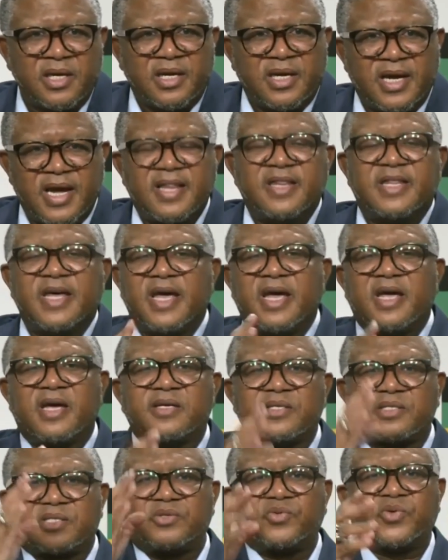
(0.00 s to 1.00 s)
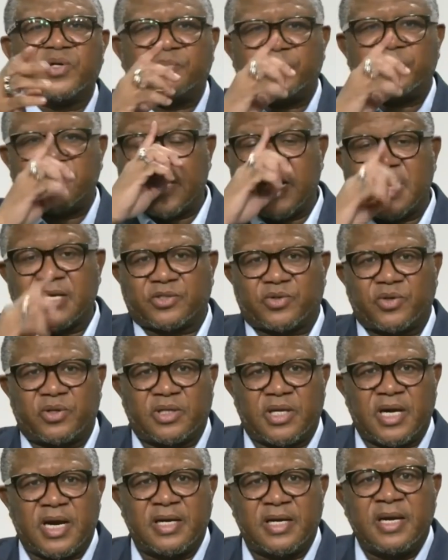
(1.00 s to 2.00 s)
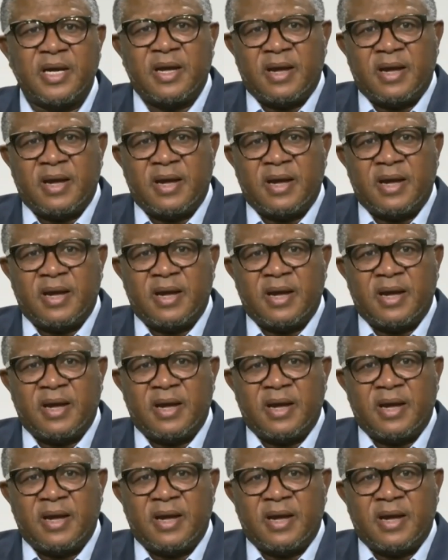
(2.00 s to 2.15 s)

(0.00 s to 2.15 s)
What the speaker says: And the ANC will be judged on that.